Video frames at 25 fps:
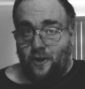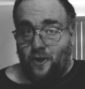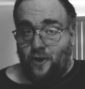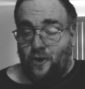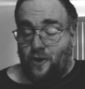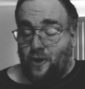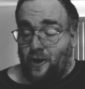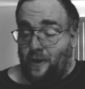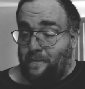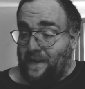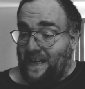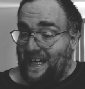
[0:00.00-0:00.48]

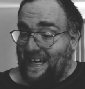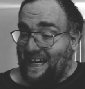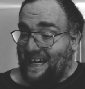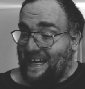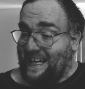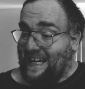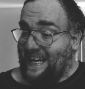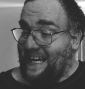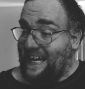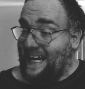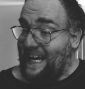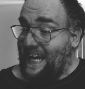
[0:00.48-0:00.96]
could be a
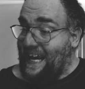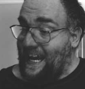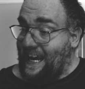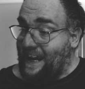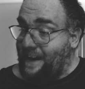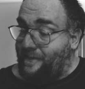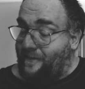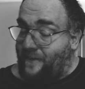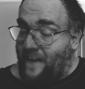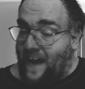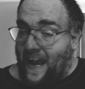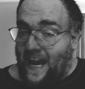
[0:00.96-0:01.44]
key
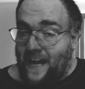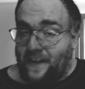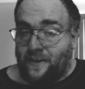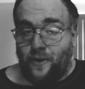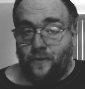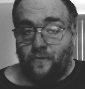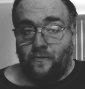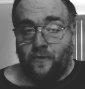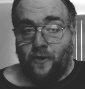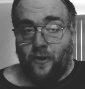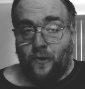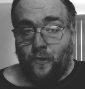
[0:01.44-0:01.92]
factor
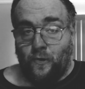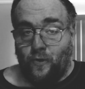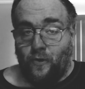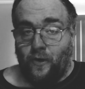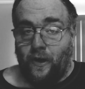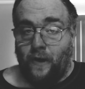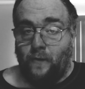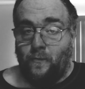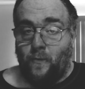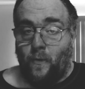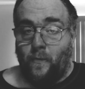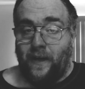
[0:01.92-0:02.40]
in
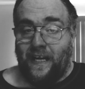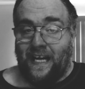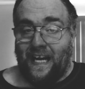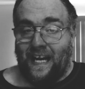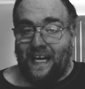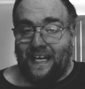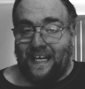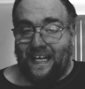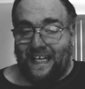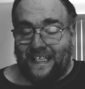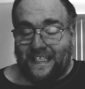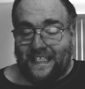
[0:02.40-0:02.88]
recruiting when we
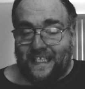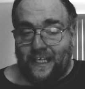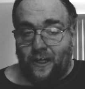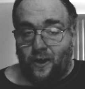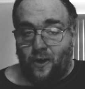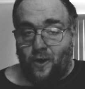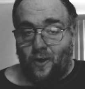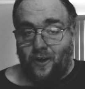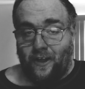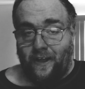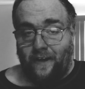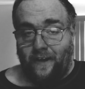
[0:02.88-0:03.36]
get into
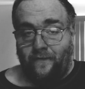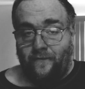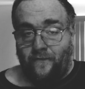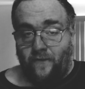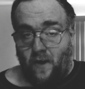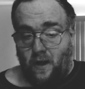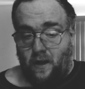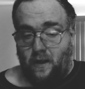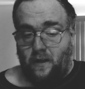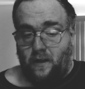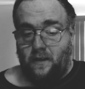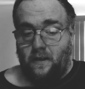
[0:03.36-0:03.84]
early
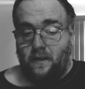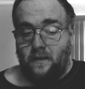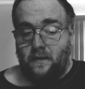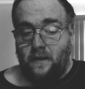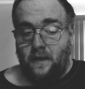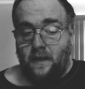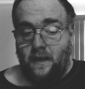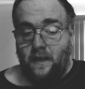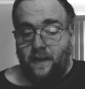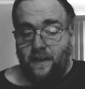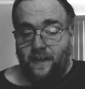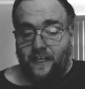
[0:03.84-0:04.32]
fall
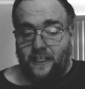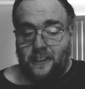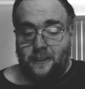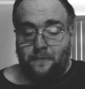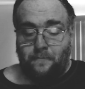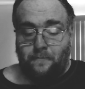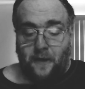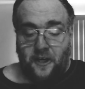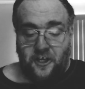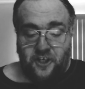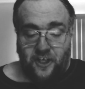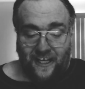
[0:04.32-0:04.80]

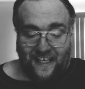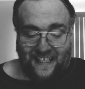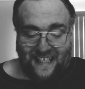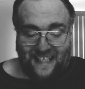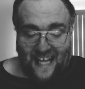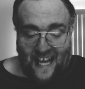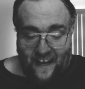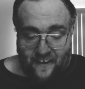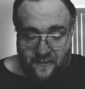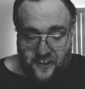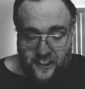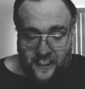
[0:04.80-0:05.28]
especially at
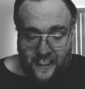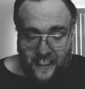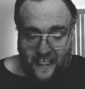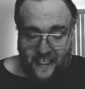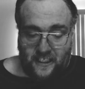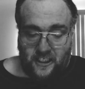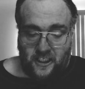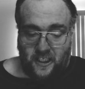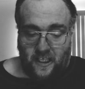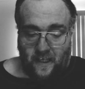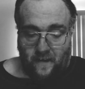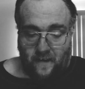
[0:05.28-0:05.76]
the
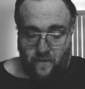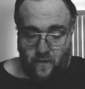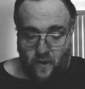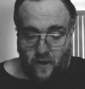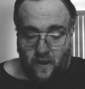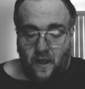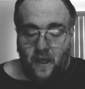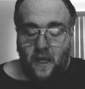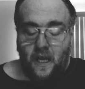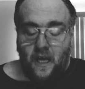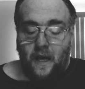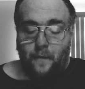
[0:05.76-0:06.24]
FCS
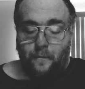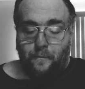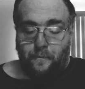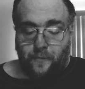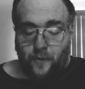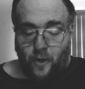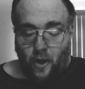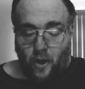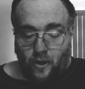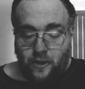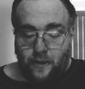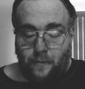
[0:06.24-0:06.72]
level.
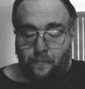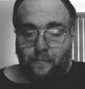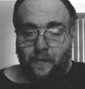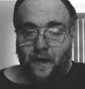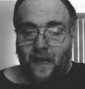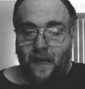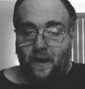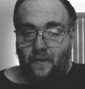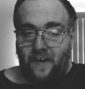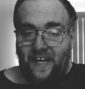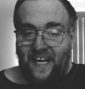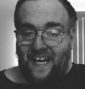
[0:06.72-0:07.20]
Dalton
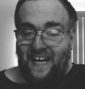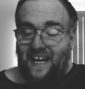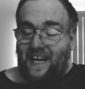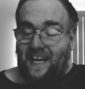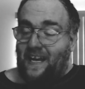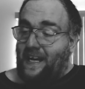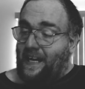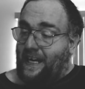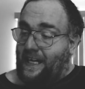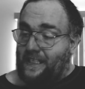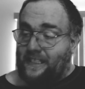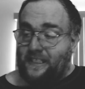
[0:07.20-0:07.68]
Brown,
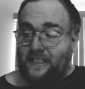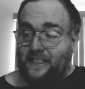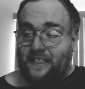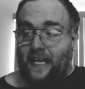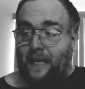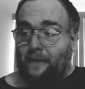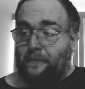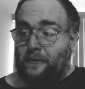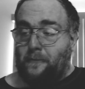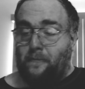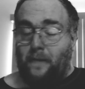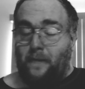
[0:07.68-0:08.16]
he just
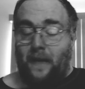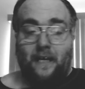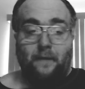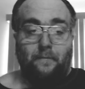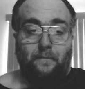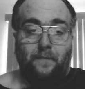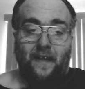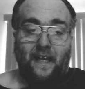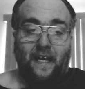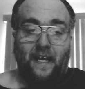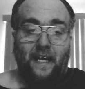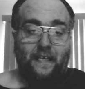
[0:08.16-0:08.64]
keeps making
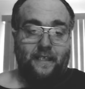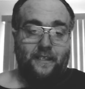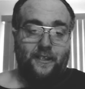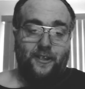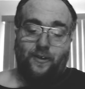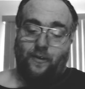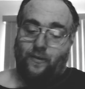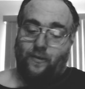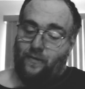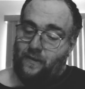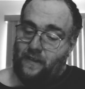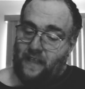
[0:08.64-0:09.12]
plays.
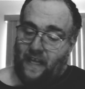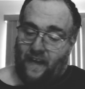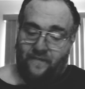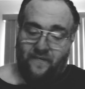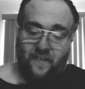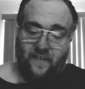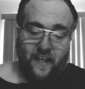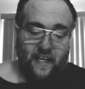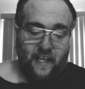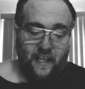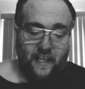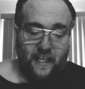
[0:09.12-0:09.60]
So
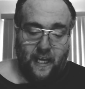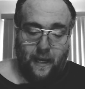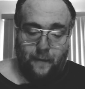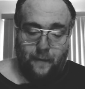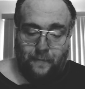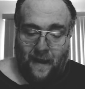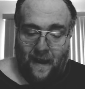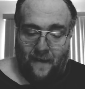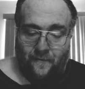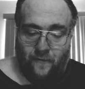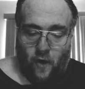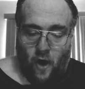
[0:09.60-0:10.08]
definitely good to
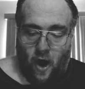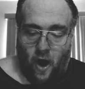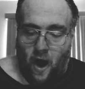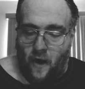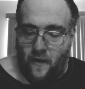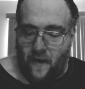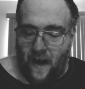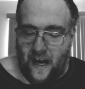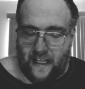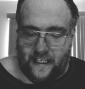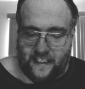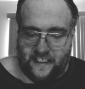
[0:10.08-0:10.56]
keep an eye for.
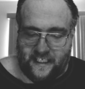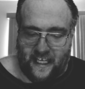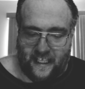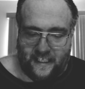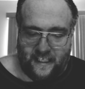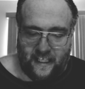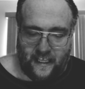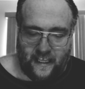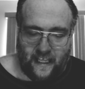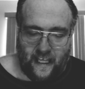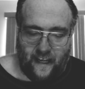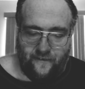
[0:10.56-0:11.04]
All right, let's get
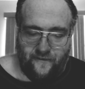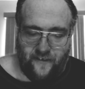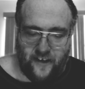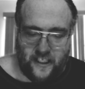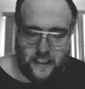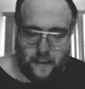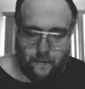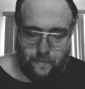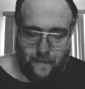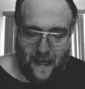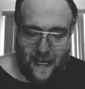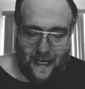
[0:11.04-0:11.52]
the
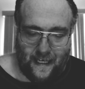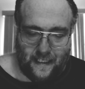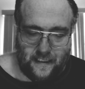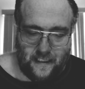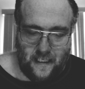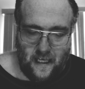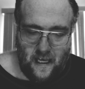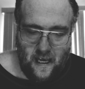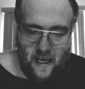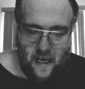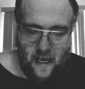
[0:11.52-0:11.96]
defensive backs.